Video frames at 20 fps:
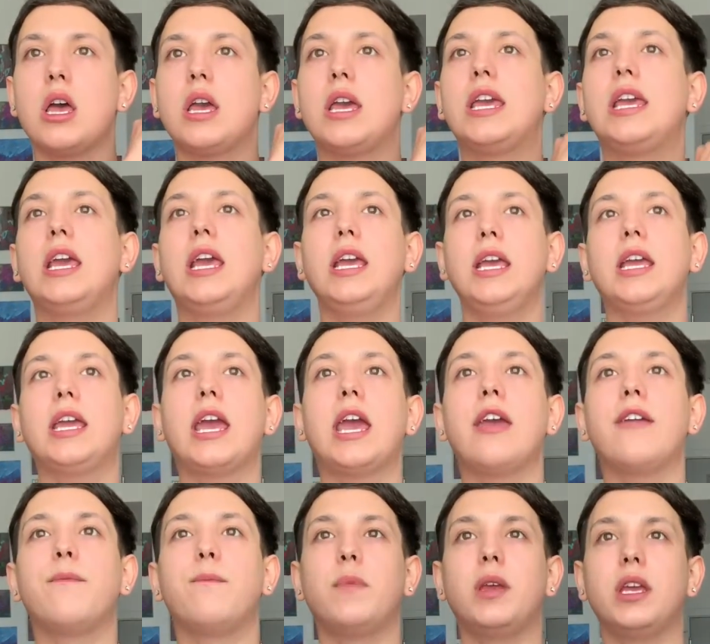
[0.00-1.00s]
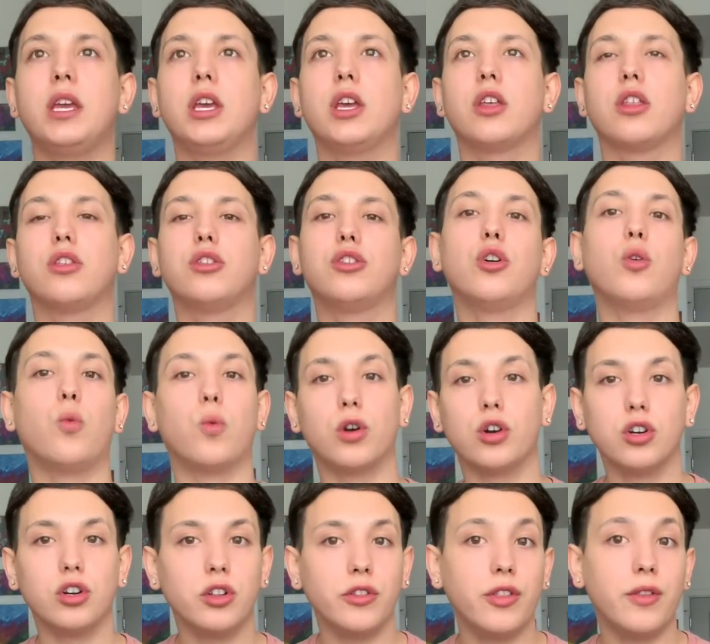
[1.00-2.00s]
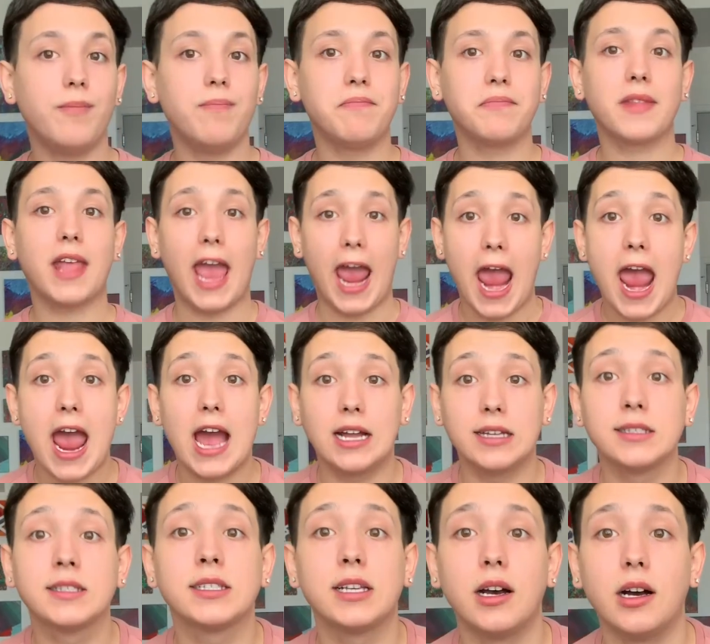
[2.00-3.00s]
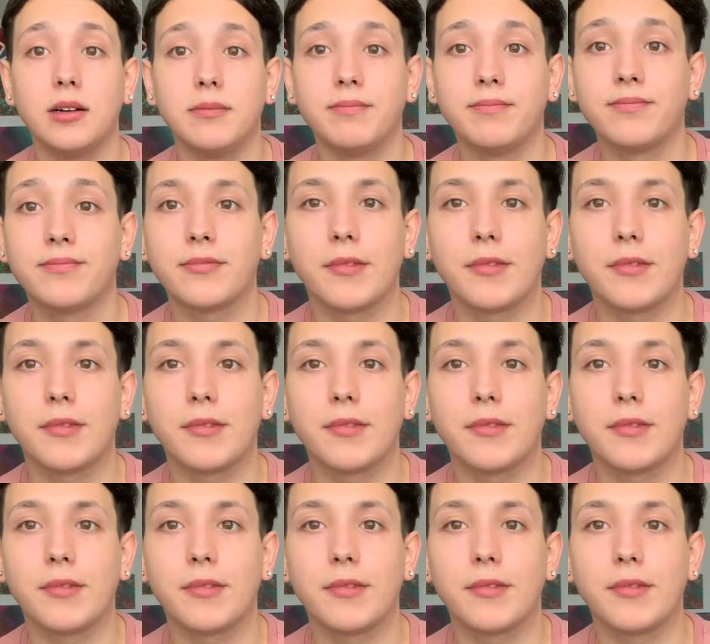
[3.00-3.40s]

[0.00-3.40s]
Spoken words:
he gave me the world and some,